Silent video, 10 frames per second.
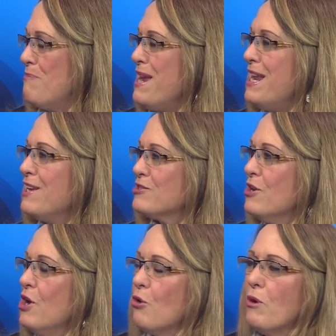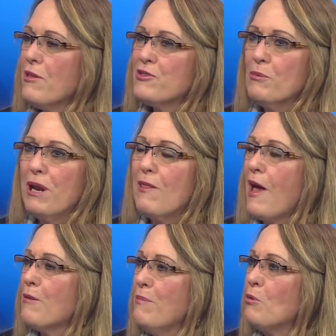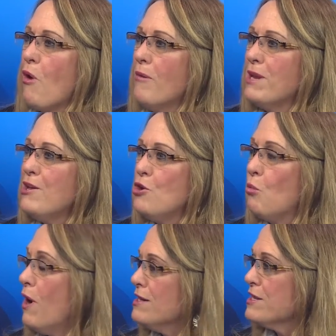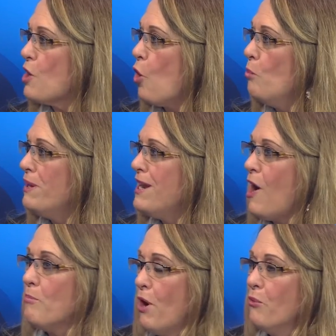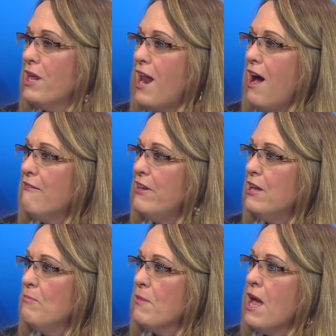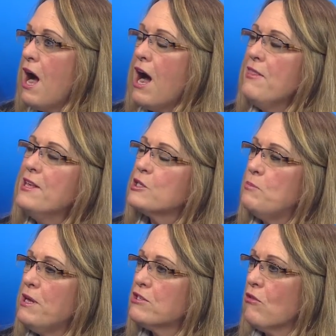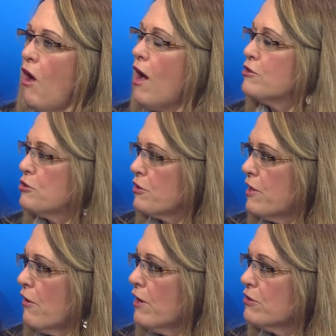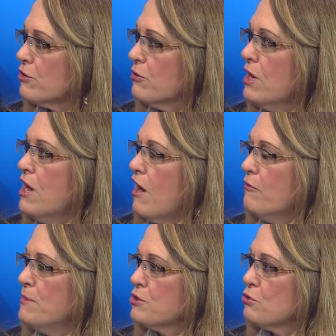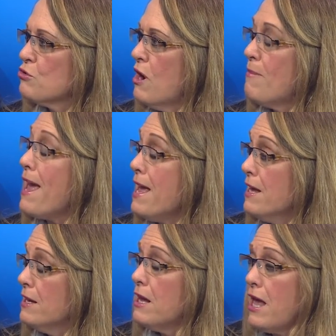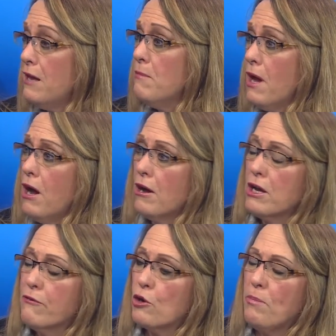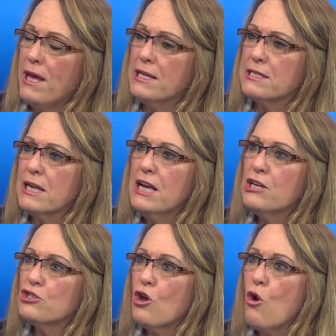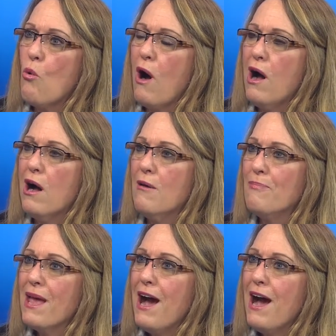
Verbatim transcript: and meetings with somebody like Mitt Romney, who was an open open opponent of him, I think speaks a lot to the character of Mr. Trump and and uh, Governor Pence. So um,